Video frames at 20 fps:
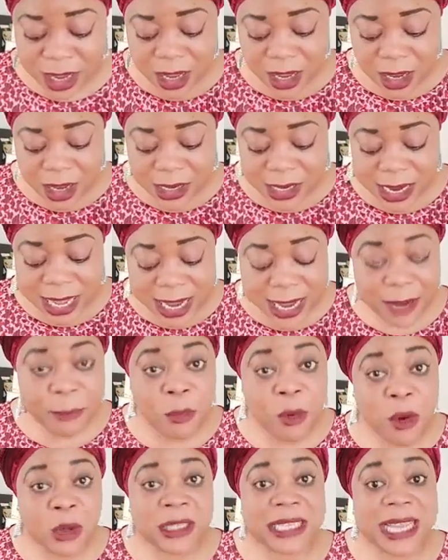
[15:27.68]
like
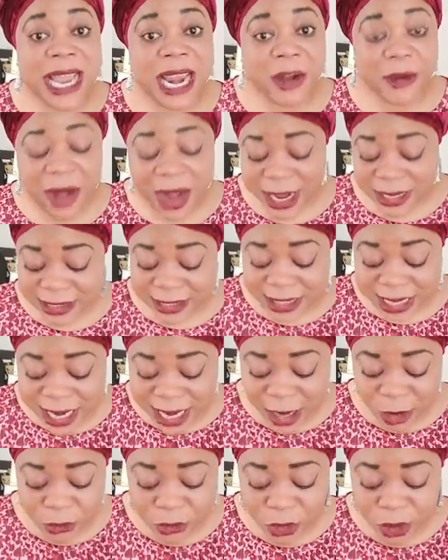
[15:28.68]
most areas
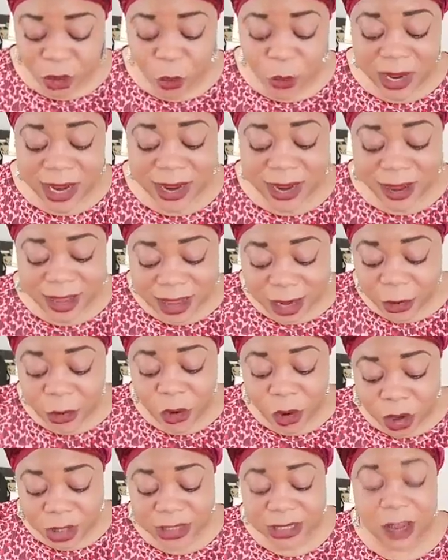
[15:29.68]
now. So we
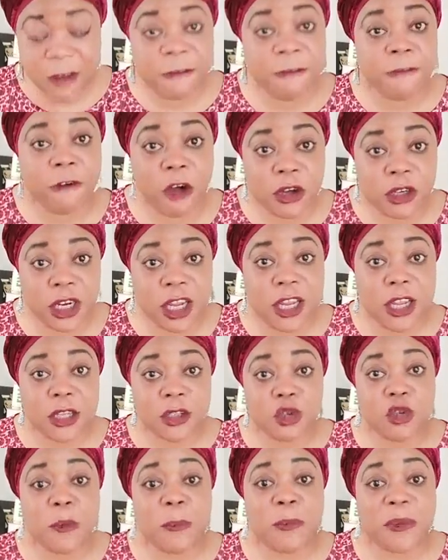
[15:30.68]
cannot afford
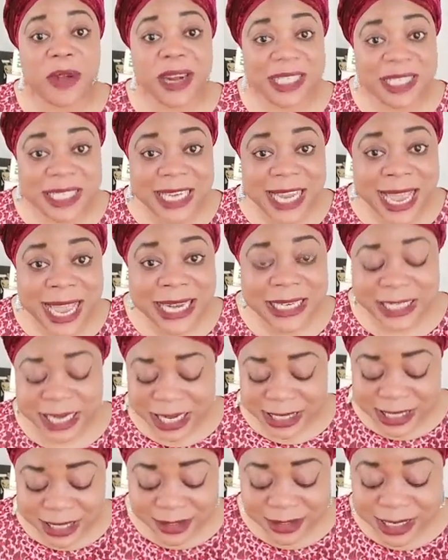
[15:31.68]
to pretend that
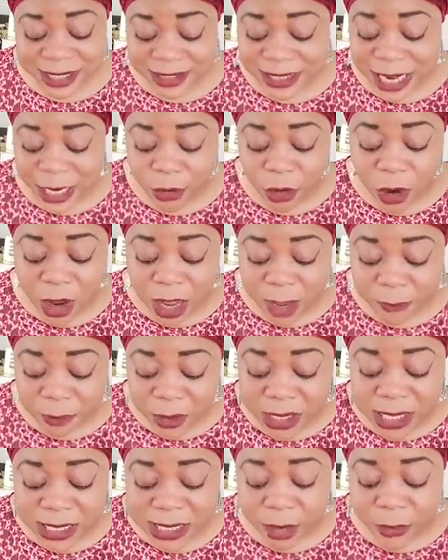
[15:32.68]
these things are not
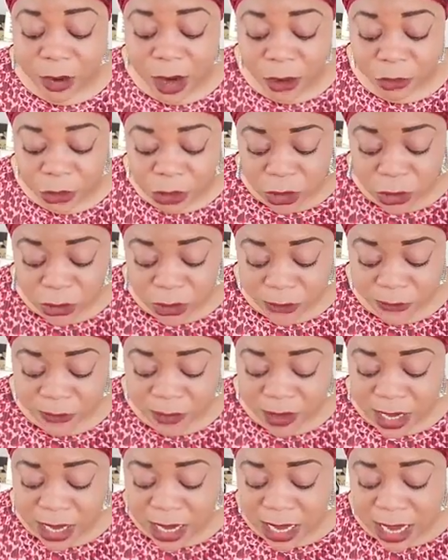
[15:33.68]
happening around us.
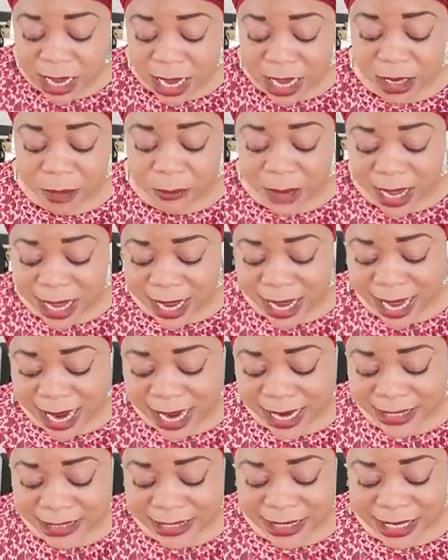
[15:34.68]
And my
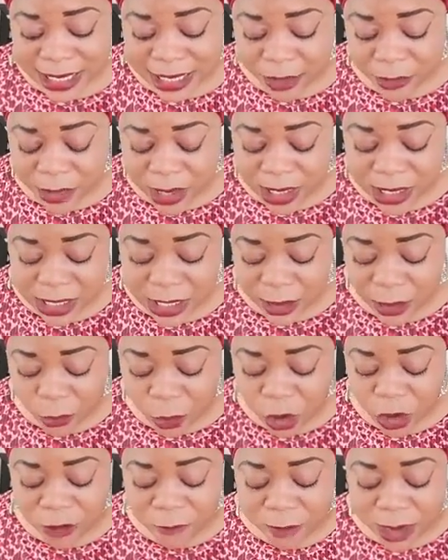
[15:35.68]
idea, really,
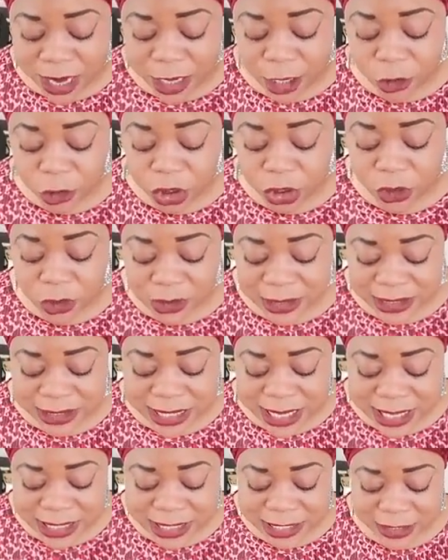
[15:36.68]
one of my huge
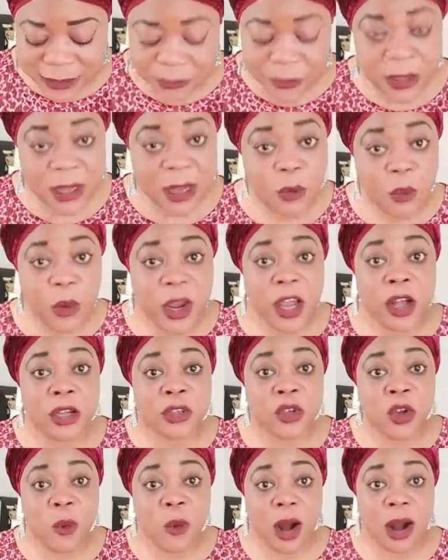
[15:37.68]
concerns is, we all
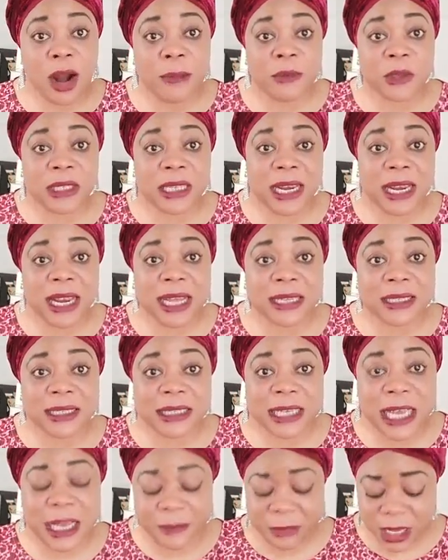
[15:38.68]
know what happened the last
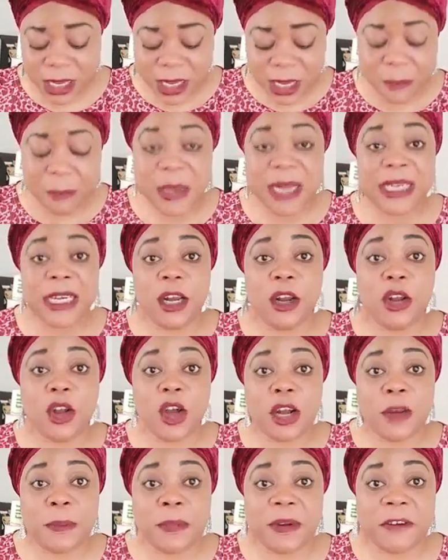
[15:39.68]
time. May the Lord
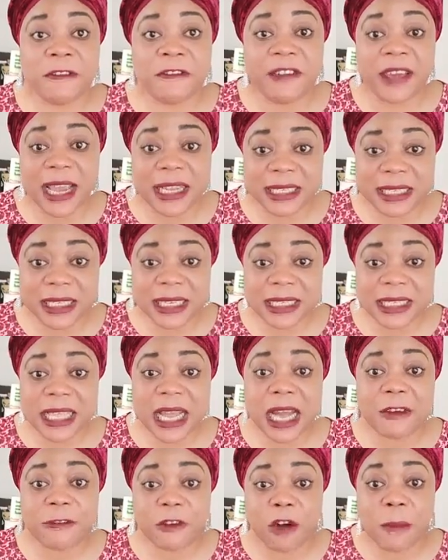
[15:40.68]
prevent
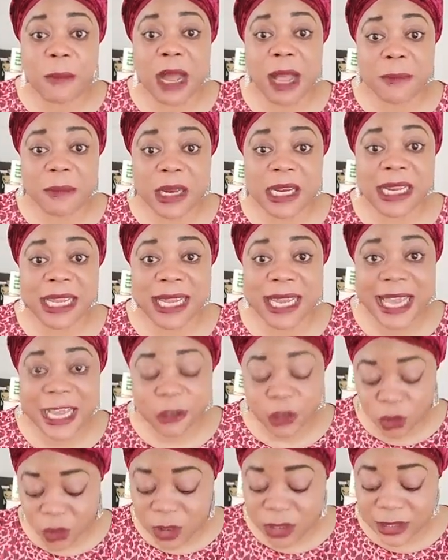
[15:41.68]
that from happening again
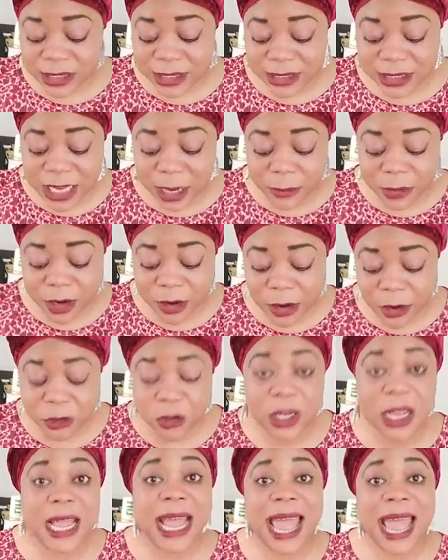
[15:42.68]
to us this time around.
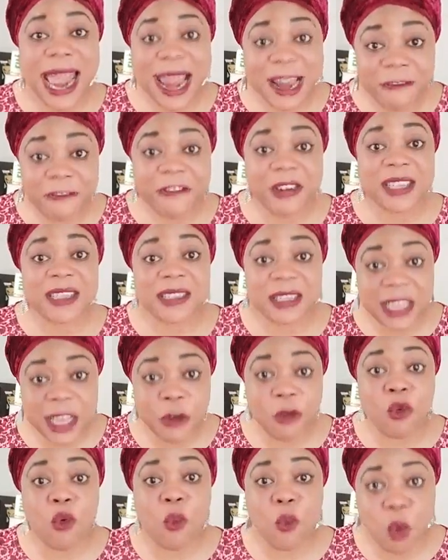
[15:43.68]
Every
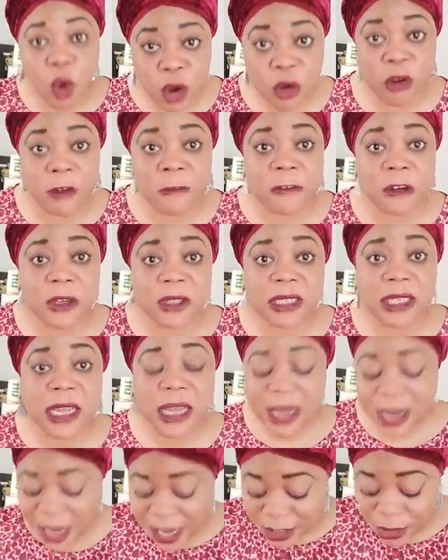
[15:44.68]
single one of us
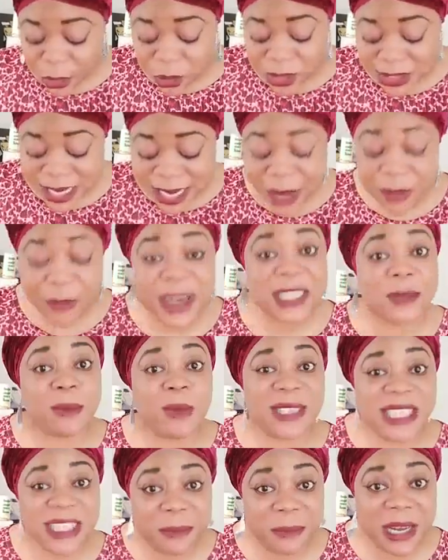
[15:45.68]
has to take
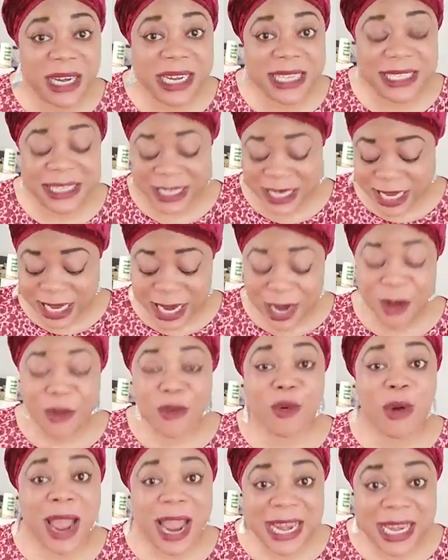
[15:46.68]
responsibility
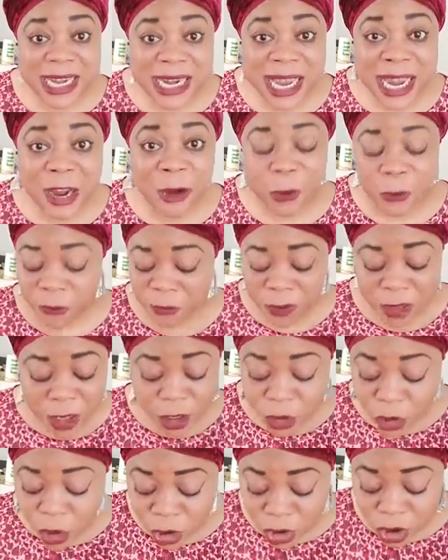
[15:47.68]
right now,
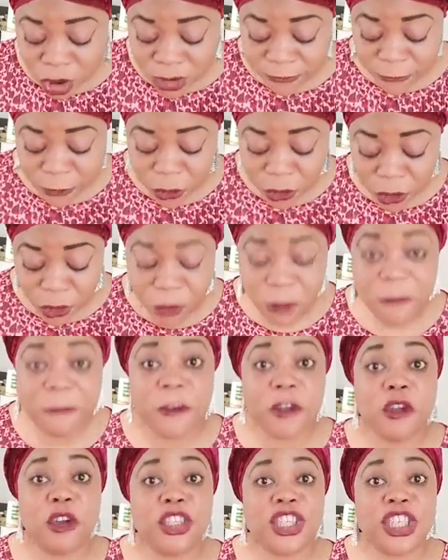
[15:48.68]
not just for you, for
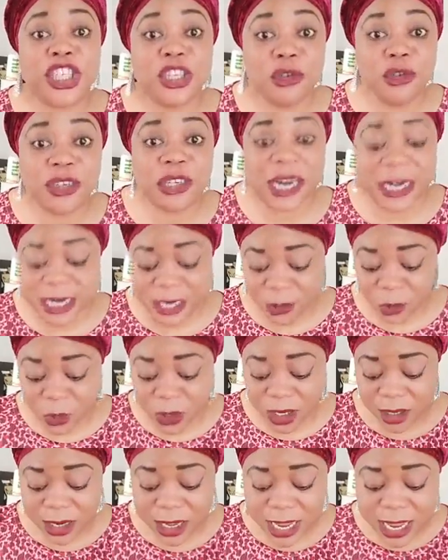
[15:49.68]
your children as
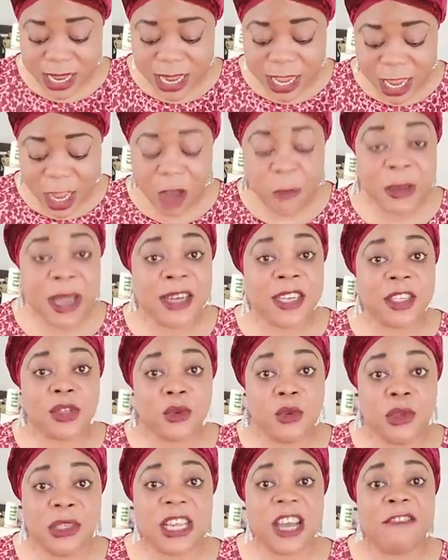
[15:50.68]
well. How many
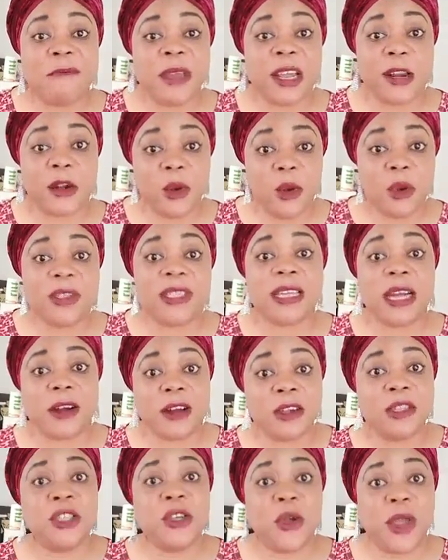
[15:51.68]
schools have been closed
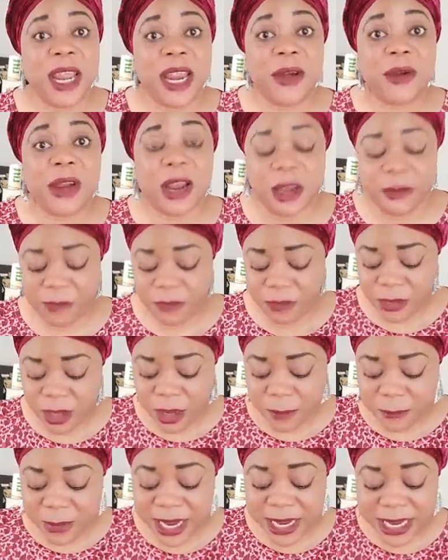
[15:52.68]
around your area?
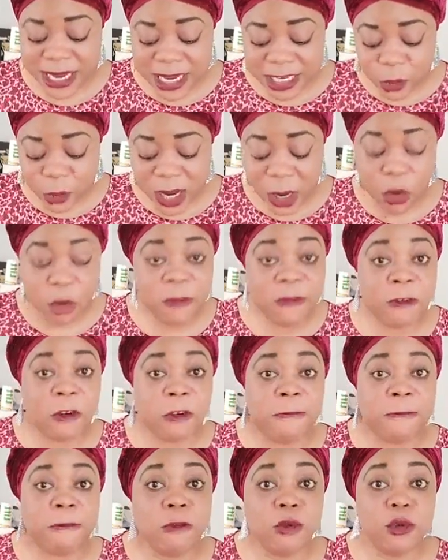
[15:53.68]
My kids were home for
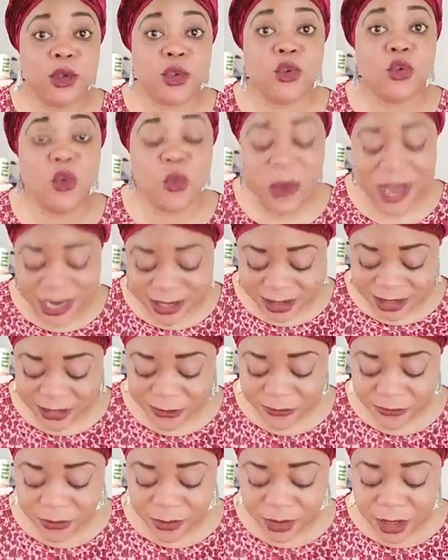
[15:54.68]
full 2 weeks.
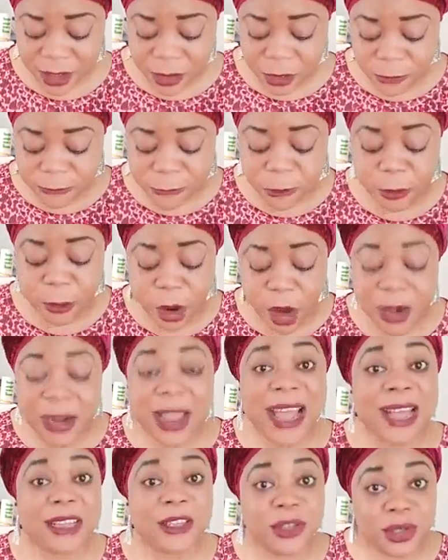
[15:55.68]
Football
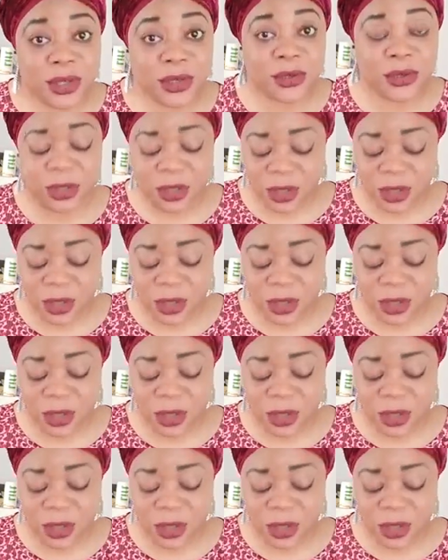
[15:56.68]
cancelled.